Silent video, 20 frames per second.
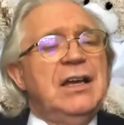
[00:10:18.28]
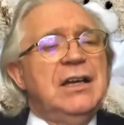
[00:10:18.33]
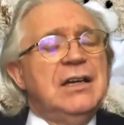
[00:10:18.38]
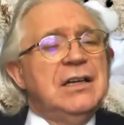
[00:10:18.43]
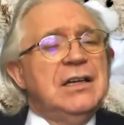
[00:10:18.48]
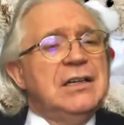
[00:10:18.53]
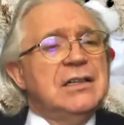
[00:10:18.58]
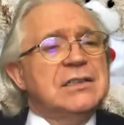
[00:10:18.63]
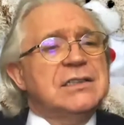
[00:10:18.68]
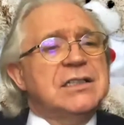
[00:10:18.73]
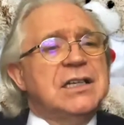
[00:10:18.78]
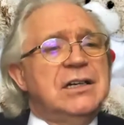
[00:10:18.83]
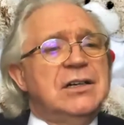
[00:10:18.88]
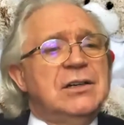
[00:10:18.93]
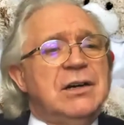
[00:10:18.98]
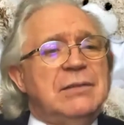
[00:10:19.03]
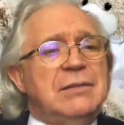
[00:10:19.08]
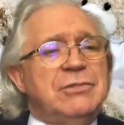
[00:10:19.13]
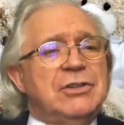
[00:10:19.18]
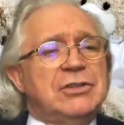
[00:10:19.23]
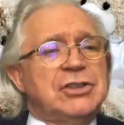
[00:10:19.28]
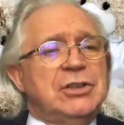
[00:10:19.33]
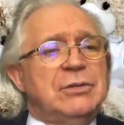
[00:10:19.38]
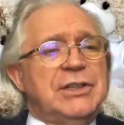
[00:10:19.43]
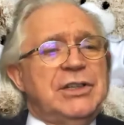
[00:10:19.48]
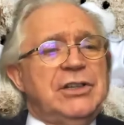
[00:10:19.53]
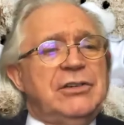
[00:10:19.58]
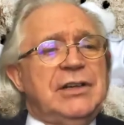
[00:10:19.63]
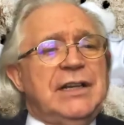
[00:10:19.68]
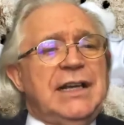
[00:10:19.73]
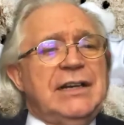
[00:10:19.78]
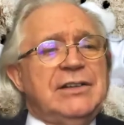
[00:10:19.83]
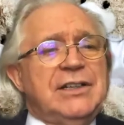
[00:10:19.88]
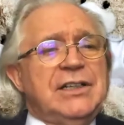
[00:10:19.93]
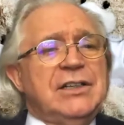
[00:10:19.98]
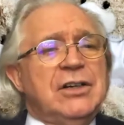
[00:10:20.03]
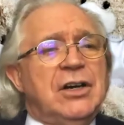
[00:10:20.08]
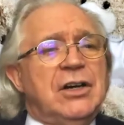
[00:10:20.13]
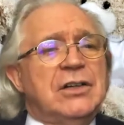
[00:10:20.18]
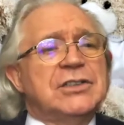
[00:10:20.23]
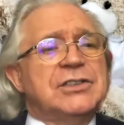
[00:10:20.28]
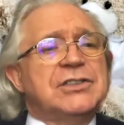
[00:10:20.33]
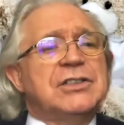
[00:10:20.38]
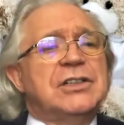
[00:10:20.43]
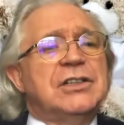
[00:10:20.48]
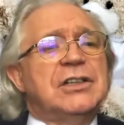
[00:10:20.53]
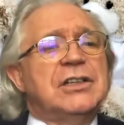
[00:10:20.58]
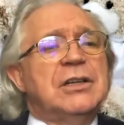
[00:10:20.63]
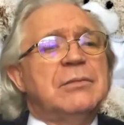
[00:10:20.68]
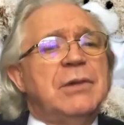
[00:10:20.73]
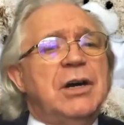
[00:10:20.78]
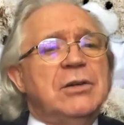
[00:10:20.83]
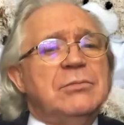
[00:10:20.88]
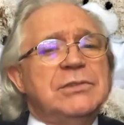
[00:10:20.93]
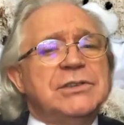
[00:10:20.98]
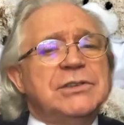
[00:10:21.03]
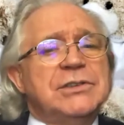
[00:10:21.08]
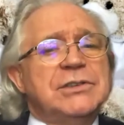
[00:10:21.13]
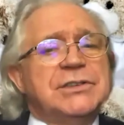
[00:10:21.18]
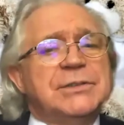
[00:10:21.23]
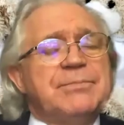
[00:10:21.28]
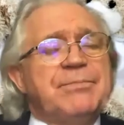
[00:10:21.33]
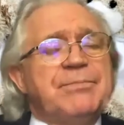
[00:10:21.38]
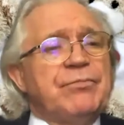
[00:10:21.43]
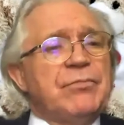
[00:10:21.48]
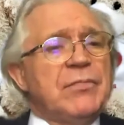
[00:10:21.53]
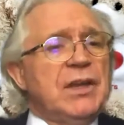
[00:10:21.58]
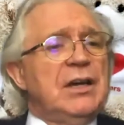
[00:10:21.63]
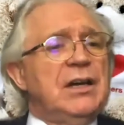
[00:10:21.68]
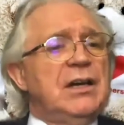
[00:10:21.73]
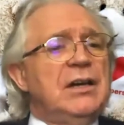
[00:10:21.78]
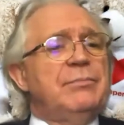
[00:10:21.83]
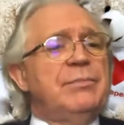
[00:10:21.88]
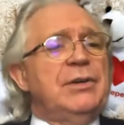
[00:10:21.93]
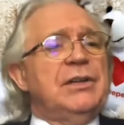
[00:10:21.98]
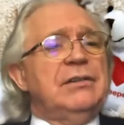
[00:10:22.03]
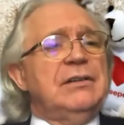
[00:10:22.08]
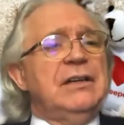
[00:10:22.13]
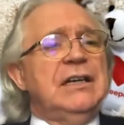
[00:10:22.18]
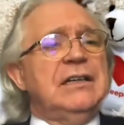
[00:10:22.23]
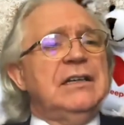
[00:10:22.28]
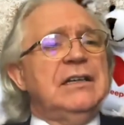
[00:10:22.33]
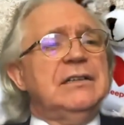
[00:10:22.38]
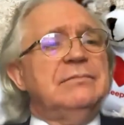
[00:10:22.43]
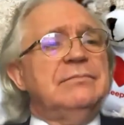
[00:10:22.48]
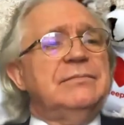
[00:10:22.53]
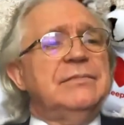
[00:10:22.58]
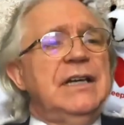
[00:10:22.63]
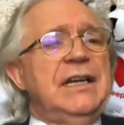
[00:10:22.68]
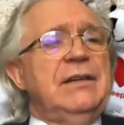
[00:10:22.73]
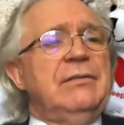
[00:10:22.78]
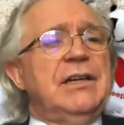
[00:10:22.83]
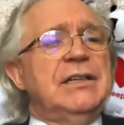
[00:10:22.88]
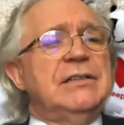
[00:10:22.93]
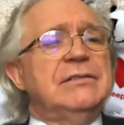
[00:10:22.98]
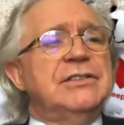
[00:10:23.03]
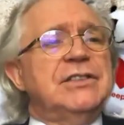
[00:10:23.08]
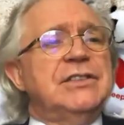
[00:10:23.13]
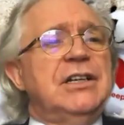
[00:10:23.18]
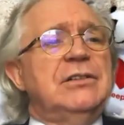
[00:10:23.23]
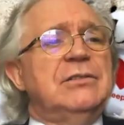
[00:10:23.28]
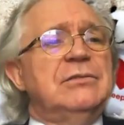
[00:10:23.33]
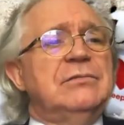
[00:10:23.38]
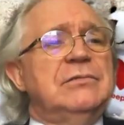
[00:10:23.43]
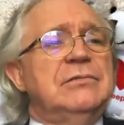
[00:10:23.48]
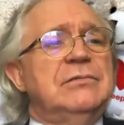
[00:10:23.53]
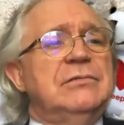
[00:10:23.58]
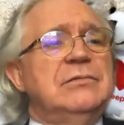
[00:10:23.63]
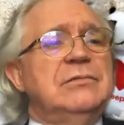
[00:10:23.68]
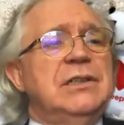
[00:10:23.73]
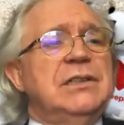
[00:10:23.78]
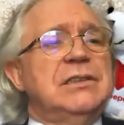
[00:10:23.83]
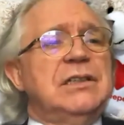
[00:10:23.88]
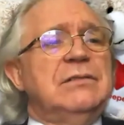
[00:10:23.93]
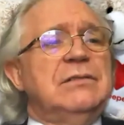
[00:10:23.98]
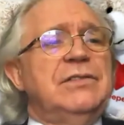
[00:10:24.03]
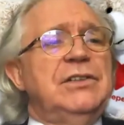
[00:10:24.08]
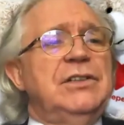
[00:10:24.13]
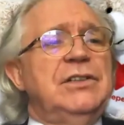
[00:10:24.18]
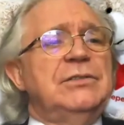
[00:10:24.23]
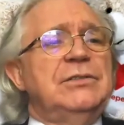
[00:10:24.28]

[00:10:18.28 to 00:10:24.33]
So I'm not sure whether you're allowed in Coniston at the moment. But anyway, so well done for you.